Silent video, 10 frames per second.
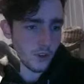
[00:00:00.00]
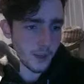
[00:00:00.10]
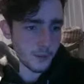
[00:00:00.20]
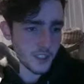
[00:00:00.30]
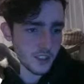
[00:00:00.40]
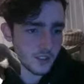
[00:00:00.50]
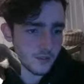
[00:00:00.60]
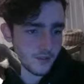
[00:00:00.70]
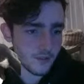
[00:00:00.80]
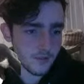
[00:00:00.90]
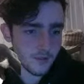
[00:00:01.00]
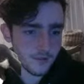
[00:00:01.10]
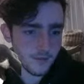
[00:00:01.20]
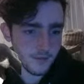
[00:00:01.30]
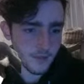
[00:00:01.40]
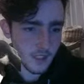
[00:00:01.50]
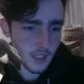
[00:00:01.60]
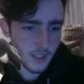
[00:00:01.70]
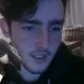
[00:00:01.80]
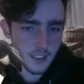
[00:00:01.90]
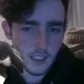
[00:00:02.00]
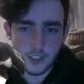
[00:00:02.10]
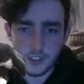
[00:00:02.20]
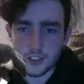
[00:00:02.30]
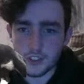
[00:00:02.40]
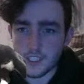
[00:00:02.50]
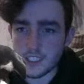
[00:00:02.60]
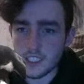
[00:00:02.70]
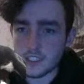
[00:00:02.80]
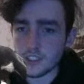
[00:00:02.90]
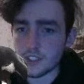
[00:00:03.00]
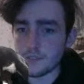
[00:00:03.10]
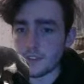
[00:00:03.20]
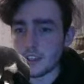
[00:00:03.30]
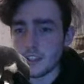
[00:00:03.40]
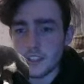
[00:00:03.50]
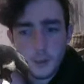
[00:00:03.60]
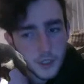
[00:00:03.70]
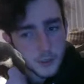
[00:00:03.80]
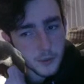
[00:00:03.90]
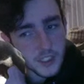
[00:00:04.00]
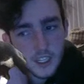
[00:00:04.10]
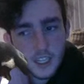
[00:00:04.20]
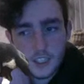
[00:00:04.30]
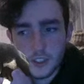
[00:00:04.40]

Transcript: image. I think that's just straight texture. That way we don't actually